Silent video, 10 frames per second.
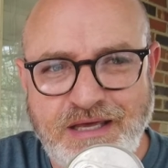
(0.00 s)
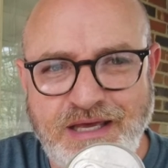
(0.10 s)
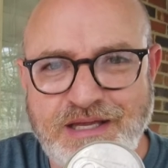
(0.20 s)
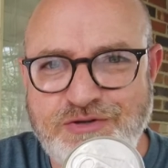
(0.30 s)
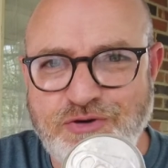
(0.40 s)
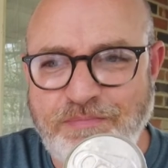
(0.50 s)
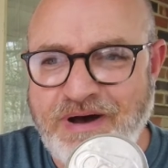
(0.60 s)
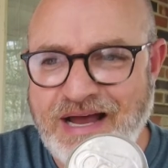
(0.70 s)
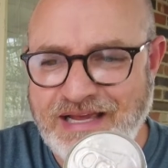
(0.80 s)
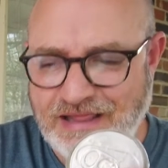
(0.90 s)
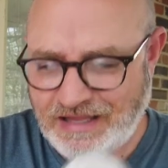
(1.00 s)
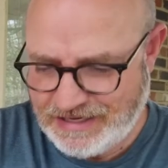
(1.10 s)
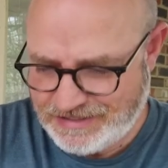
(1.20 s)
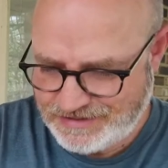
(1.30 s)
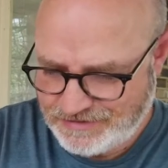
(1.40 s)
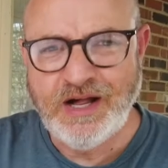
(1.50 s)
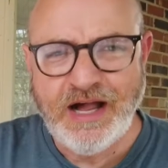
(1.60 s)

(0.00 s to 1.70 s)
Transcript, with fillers: into a pint glass.